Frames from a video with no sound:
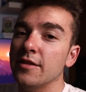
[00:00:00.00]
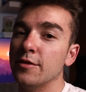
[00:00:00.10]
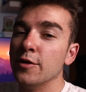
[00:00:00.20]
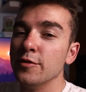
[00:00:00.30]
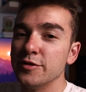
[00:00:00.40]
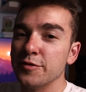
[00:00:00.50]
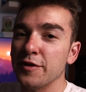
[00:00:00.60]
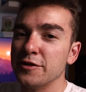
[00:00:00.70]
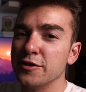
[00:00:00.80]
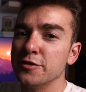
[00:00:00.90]
Those
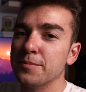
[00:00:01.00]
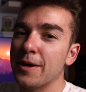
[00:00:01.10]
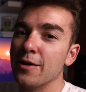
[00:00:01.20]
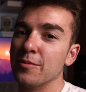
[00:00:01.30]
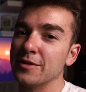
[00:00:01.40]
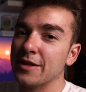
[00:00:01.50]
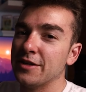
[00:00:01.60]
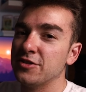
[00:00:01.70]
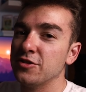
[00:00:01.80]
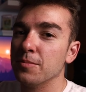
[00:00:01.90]
features paired with a
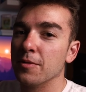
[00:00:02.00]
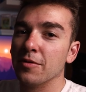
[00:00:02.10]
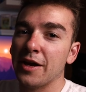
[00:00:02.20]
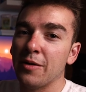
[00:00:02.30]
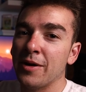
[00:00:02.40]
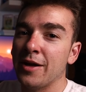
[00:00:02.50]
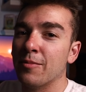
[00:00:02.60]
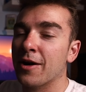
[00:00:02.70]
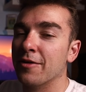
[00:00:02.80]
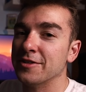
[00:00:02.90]
super lightweight
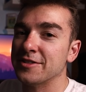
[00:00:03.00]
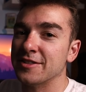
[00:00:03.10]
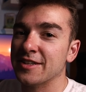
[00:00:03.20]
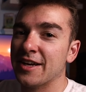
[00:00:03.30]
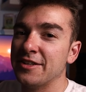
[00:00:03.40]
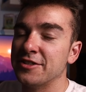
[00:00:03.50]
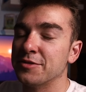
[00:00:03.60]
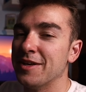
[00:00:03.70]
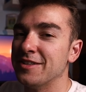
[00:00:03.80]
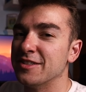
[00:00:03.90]
wireless design just
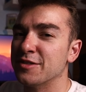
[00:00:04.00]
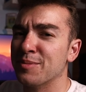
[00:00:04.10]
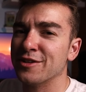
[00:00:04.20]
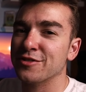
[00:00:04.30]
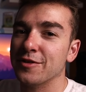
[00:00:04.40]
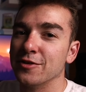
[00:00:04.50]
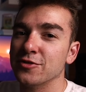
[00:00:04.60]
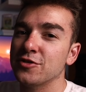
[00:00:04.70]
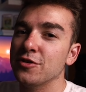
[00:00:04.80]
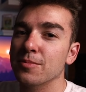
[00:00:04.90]
makes this mouse feel
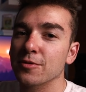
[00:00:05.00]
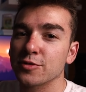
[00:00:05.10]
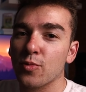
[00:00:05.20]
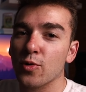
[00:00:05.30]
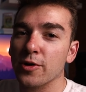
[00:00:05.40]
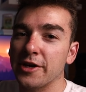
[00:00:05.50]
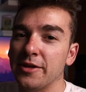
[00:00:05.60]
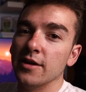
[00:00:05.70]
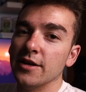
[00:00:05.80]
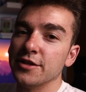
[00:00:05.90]
super sporty.
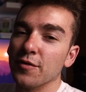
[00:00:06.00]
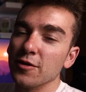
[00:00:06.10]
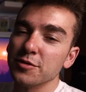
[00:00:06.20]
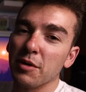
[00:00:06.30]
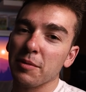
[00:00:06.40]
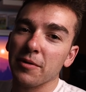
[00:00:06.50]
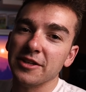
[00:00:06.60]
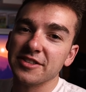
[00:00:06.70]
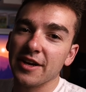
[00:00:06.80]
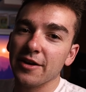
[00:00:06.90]
As far as my
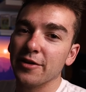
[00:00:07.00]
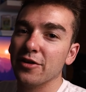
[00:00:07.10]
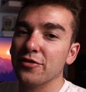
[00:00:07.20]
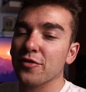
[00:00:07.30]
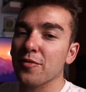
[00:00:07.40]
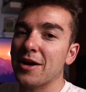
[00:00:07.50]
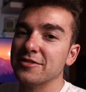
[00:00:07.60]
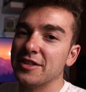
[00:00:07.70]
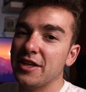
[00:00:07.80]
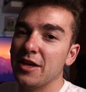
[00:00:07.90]
playstyle goes for
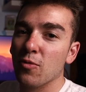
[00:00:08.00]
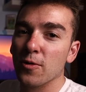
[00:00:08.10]
mouse and keyboard